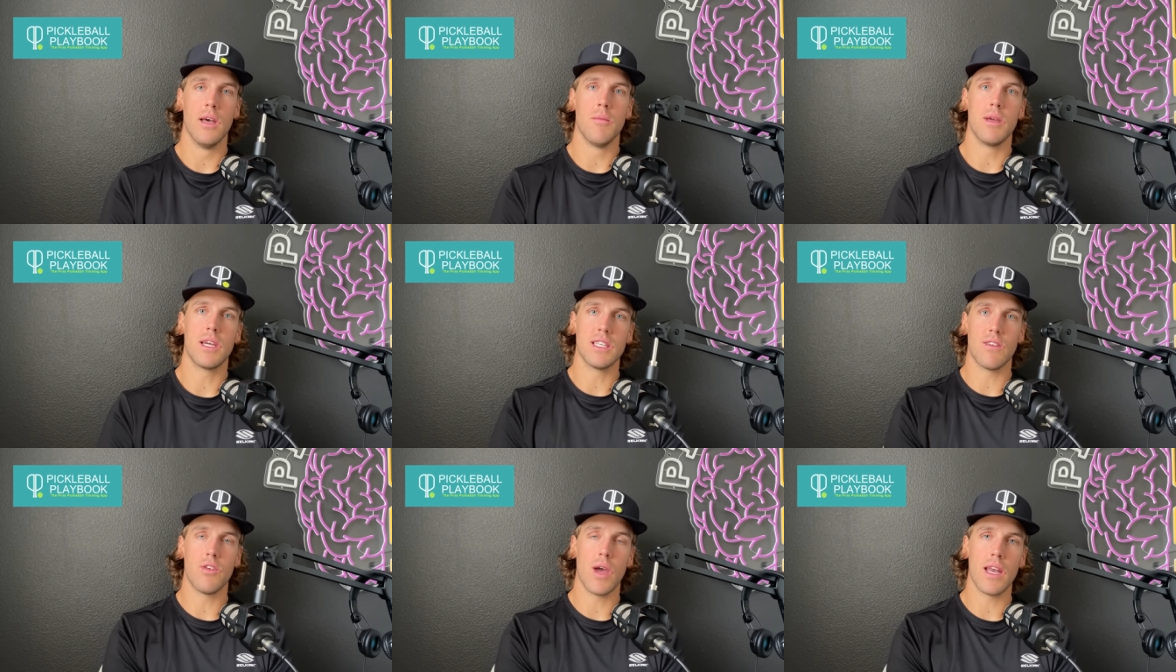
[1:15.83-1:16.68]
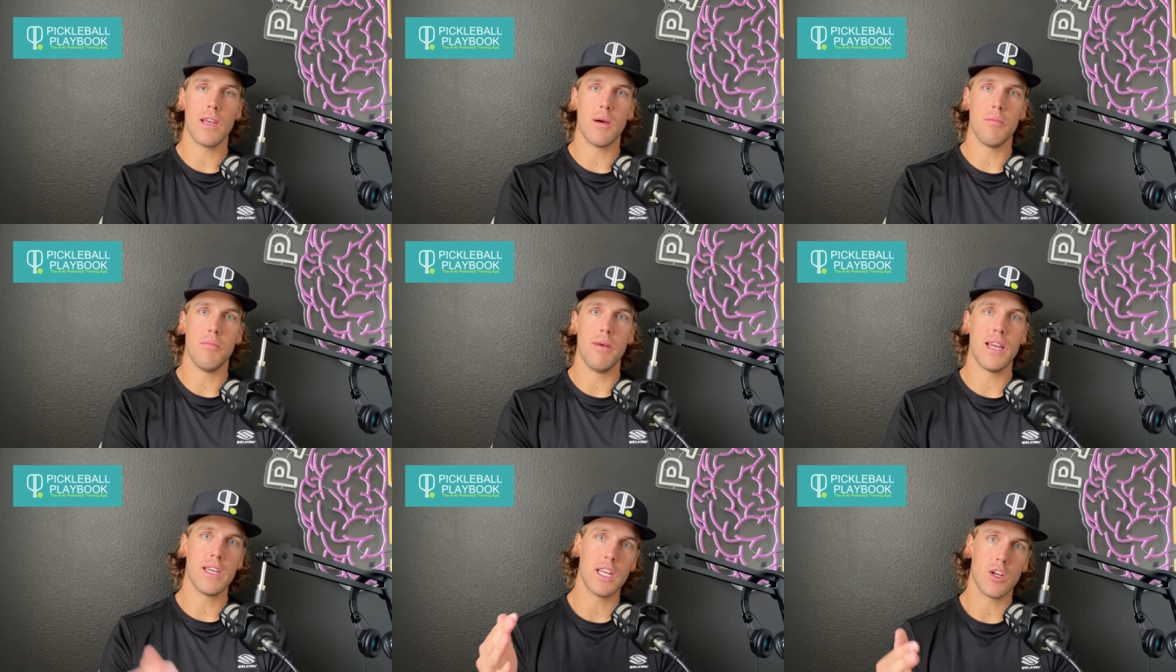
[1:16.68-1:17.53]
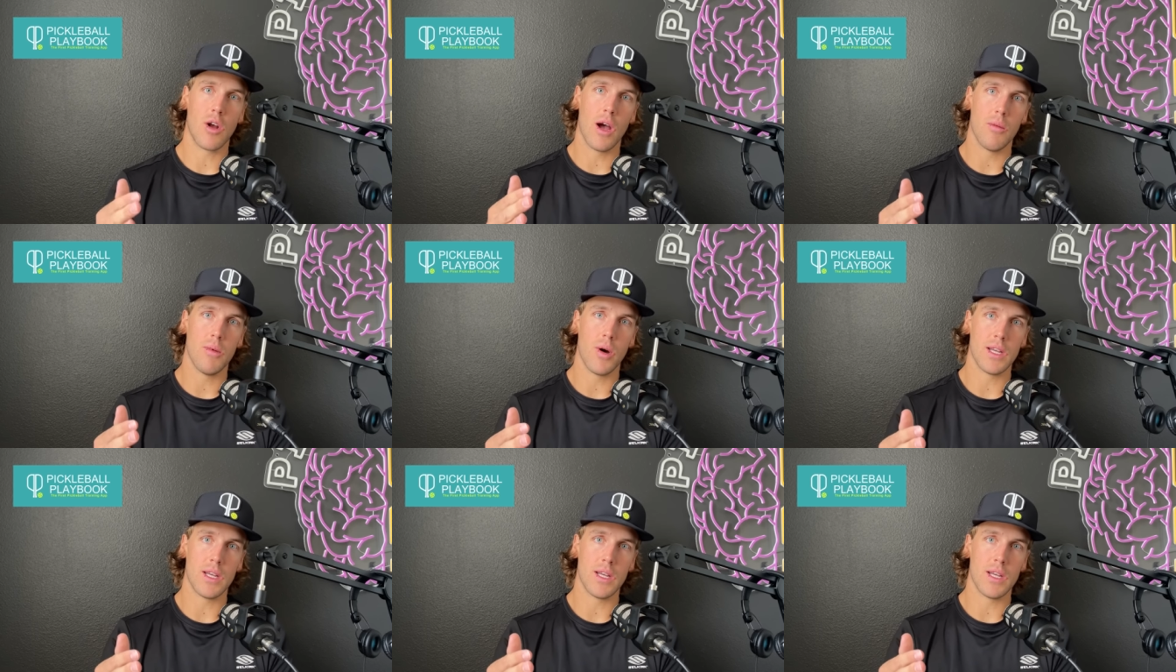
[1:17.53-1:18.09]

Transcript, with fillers: Because if you end up bending your elbow